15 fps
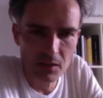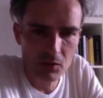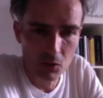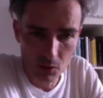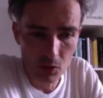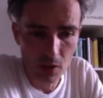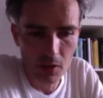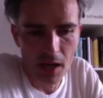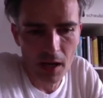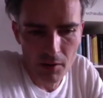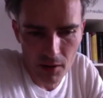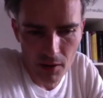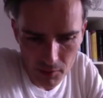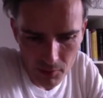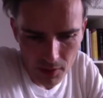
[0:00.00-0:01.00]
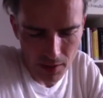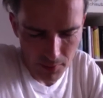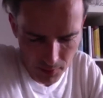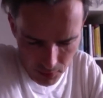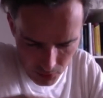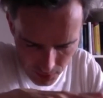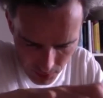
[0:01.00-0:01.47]

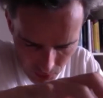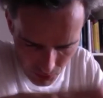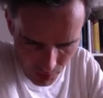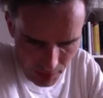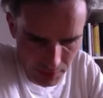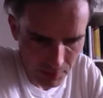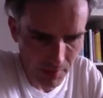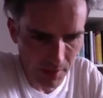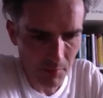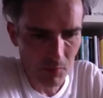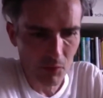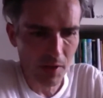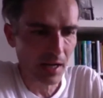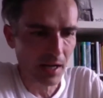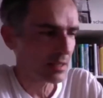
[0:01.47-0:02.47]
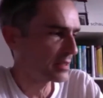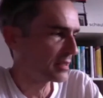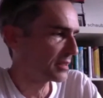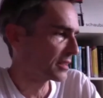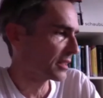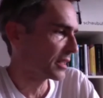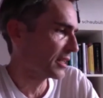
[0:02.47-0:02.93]
United
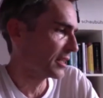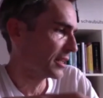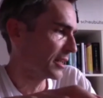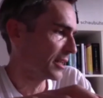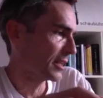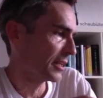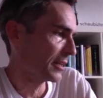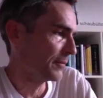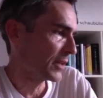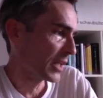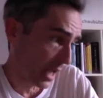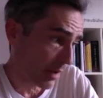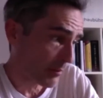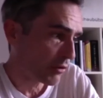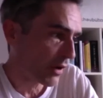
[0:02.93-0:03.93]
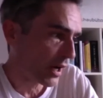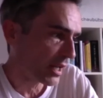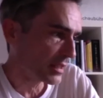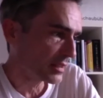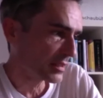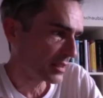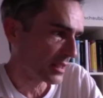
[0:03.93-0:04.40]
Emirates, in
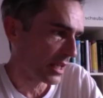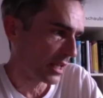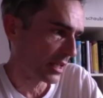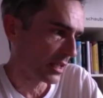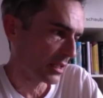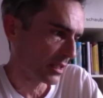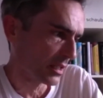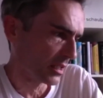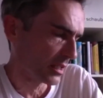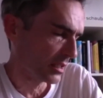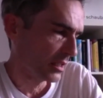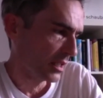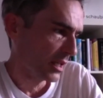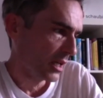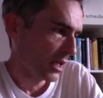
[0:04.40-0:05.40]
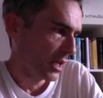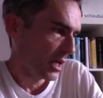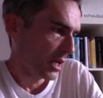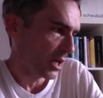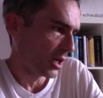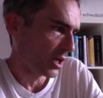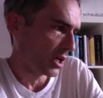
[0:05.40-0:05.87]
Emirates, in
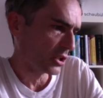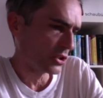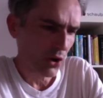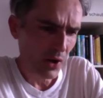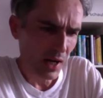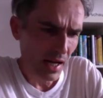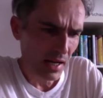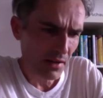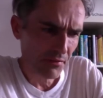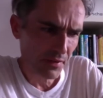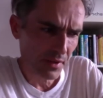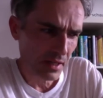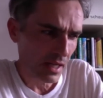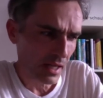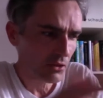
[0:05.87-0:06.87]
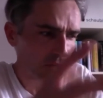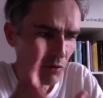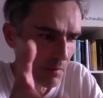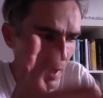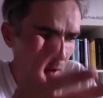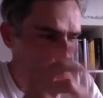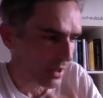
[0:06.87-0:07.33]
Doha, I think. I don't
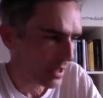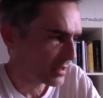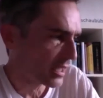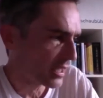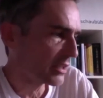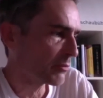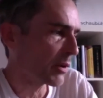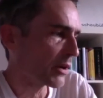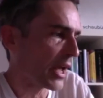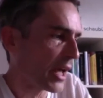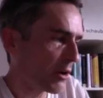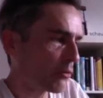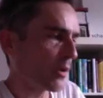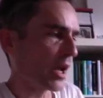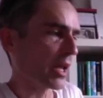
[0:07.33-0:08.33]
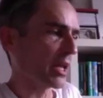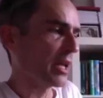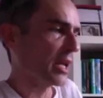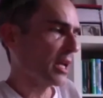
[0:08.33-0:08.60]
remember exactly, but anyway,